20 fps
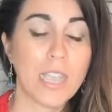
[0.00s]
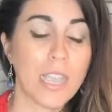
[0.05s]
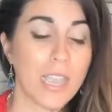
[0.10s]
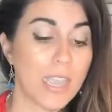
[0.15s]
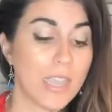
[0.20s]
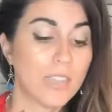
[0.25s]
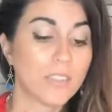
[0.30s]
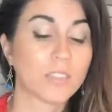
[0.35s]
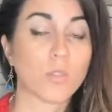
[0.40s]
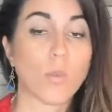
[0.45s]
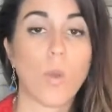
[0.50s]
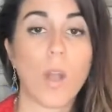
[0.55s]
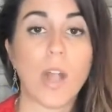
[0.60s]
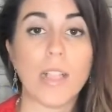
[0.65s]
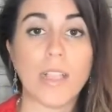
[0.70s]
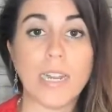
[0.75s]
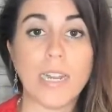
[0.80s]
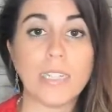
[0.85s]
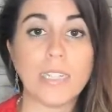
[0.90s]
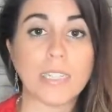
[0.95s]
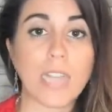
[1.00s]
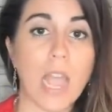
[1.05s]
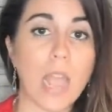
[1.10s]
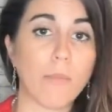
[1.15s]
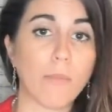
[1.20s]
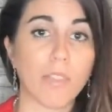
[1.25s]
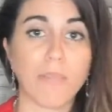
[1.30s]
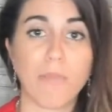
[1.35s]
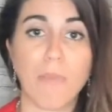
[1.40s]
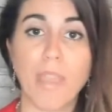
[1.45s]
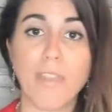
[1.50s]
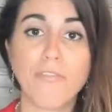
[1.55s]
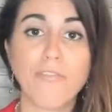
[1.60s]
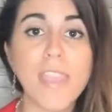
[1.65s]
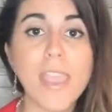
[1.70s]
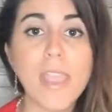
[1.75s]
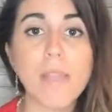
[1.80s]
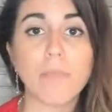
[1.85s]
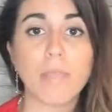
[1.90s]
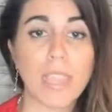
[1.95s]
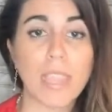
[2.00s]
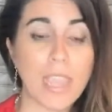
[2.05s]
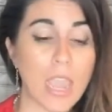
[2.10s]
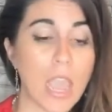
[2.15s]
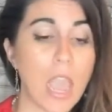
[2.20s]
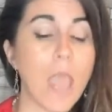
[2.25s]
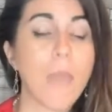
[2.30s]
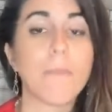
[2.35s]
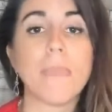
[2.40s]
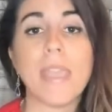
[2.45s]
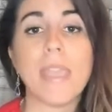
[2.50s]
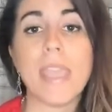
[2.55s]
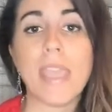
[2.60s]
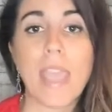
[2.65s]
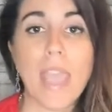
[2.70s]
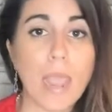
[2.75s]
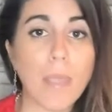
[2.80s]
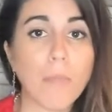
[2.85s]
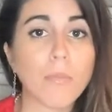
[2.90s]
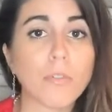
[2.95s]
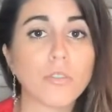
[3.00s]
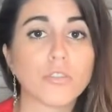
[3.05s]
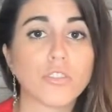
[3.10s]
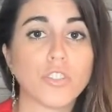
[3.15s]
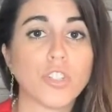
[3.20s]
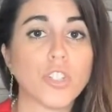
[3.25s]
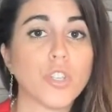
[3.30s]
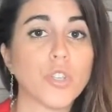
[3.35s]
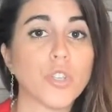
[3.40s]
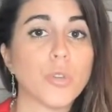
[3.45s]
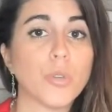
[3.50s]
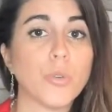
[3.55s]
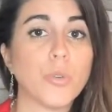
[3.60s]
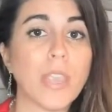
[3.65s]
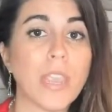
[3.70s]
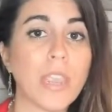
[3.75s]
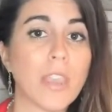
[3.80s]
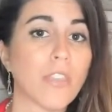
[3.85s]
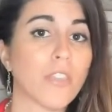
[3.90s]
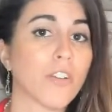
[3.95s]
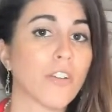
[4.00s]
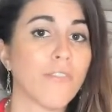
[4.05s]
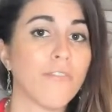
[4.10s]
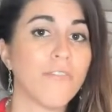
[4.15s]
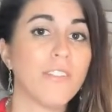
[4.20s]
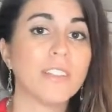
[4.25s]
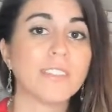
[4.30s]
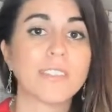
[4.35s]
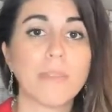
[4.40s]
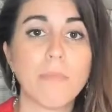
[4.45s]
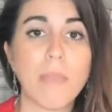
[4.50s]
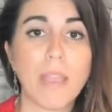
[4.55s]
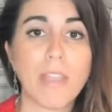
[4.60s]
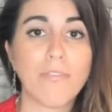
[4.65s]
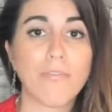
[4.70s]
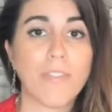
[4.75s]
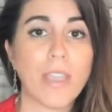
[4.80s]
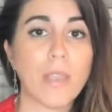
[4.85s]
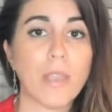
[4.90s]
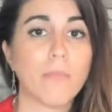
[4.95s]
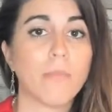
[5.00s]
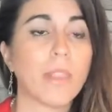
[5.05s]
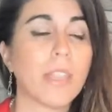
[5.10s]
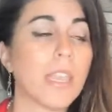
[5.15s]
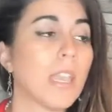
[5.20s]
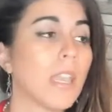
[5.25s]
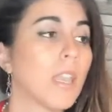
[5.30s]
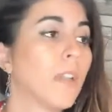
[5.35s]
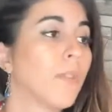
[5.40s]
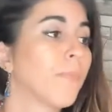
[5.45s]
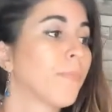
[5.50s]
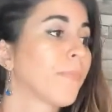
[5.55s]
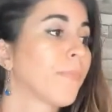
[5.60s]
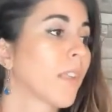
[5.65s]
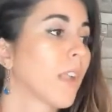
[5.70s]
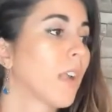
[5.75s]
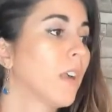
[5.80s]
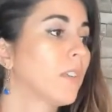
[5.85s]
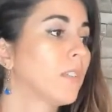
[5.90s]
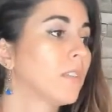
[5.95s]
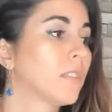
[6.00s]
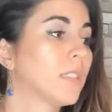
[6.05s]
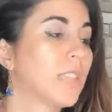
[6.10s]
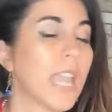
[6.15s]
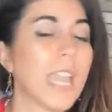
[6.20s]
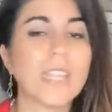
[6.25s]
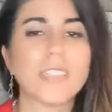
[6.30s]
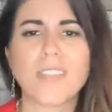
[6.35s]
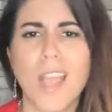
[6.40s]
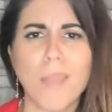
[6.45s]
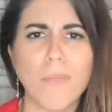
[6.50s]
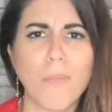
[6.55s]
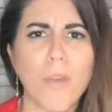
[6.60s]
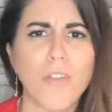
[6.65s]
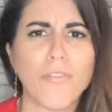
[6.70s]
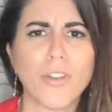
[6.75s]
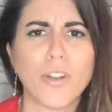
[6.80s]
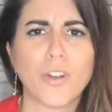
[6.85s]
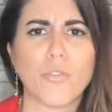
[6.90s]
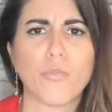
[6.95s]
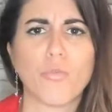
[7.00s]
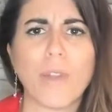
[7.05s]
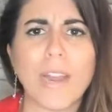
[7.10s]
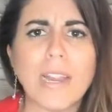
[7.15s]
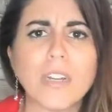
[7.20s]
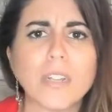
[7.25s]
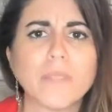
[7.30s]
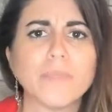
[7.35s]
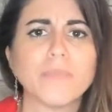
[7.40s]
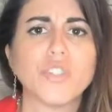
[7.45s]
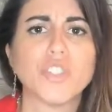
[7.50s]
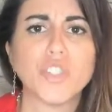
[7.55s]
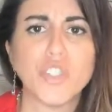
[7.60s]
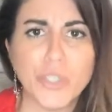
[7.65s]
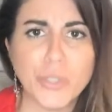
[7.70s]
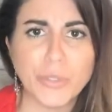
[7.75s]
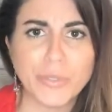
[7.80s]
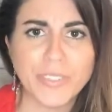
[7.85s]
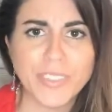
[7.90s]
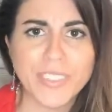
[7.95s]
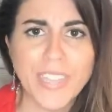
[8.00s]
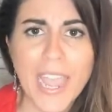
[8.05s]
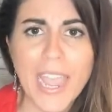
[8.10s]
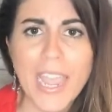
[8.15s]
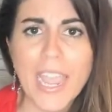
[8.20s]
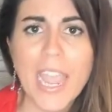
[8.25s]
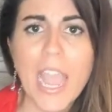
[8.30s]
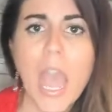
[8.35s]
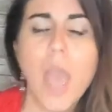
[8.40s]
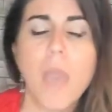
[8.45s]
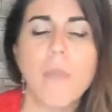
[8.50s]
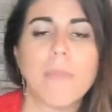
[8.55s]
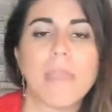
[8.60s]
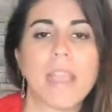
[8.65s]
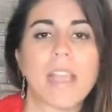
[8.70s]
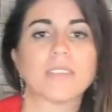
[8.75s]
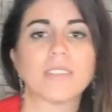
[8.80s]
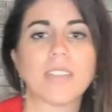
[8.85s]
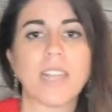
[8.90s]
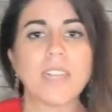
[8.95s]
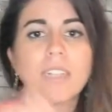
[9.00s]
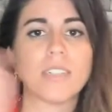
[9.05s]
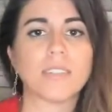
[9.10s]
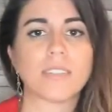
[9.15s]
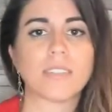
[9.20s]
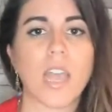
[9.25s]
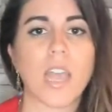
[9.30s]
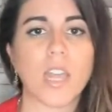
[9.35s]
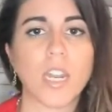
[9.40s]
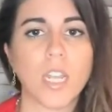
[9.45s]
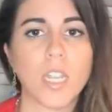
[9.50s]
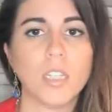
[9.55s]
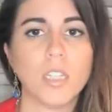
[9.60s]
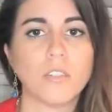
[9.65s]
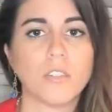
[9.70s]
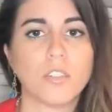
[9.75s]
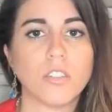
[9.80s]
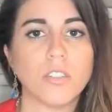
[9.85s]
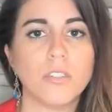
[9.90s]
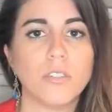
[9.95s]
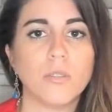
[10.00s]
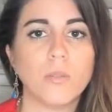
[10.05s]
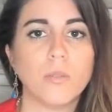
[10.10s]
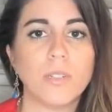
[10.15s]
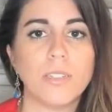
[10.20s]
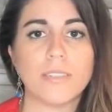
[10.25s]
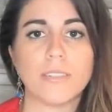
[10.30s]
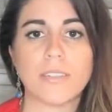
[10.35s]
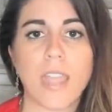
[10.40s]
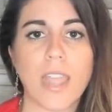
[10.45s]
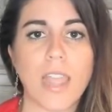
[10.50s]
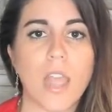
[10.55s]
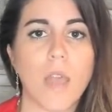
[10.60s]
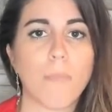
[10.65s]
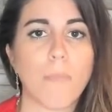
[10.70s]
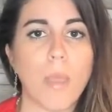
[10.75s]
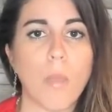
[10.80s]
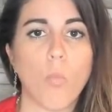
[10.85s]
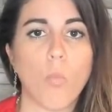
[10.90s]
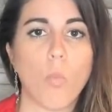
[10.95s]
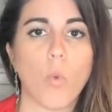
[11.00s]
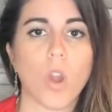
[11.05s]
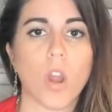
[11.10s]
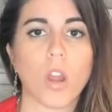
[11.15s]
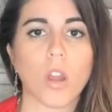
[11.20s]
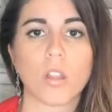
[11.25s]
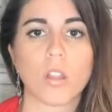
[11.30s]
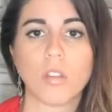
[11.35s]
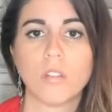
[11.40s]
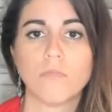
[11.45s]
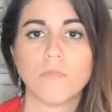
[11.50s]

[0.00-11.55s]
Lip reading: is quality time with my family. Being able to either visit my family, take time off on a random Tuesday because I decided to stay up and work